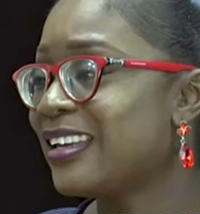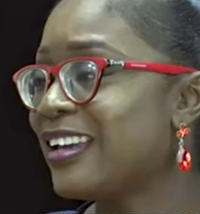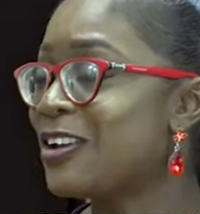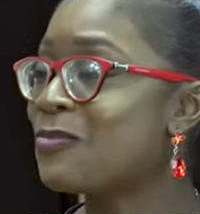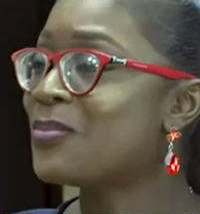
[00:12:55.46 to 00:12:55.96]

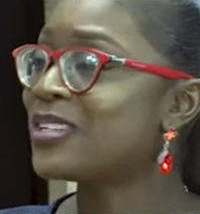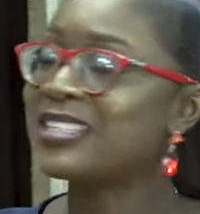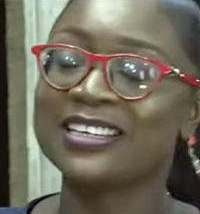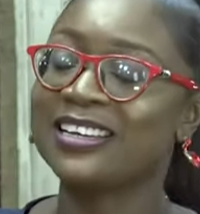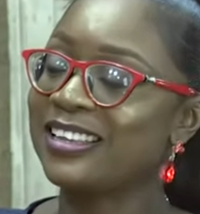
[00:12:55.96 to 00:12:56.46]
And I remember
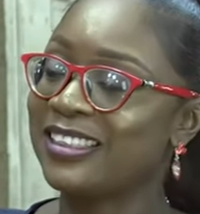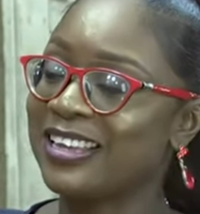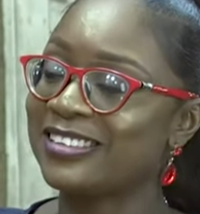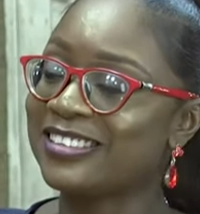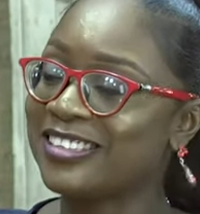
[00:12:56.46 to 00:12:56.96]
telling her
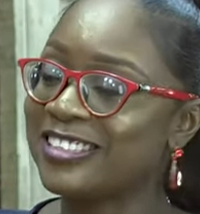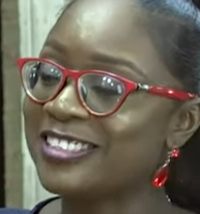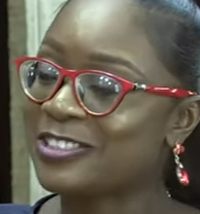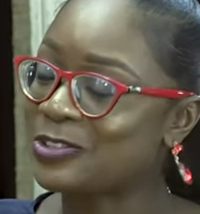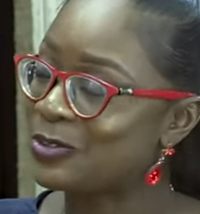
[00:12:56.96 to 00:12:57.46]
that
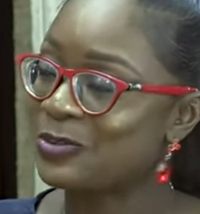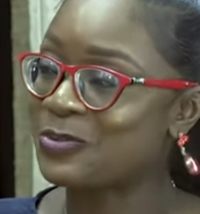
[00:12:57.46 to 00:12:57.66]
she shouldn't